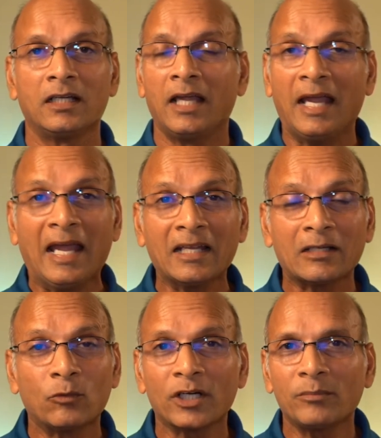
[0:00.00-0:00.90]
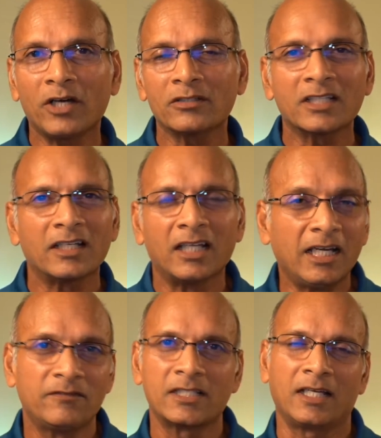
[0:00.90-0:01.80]
And what about the life
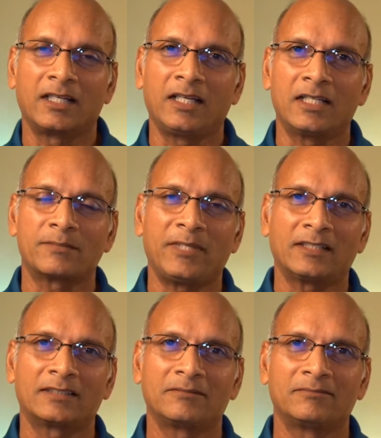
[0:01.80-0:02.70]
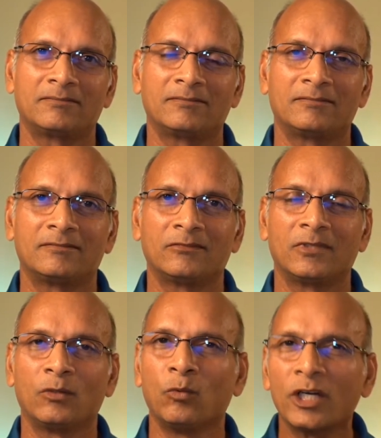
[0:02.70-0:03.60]
cycle aspects?
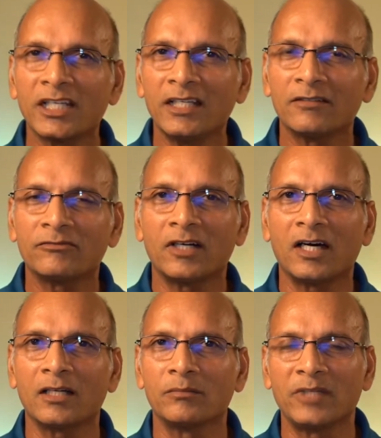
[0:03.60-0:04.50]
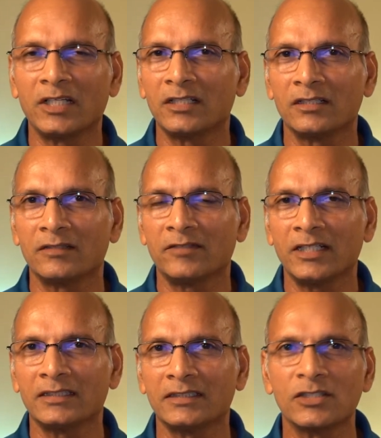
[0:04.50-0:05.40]
What if our medical
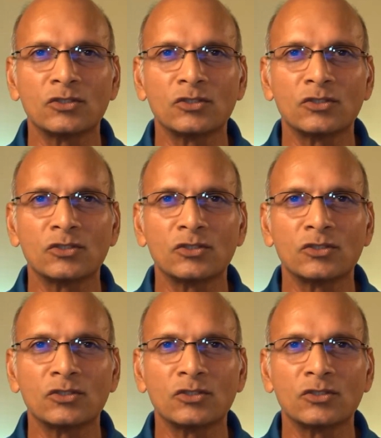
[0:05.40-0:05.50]
device is no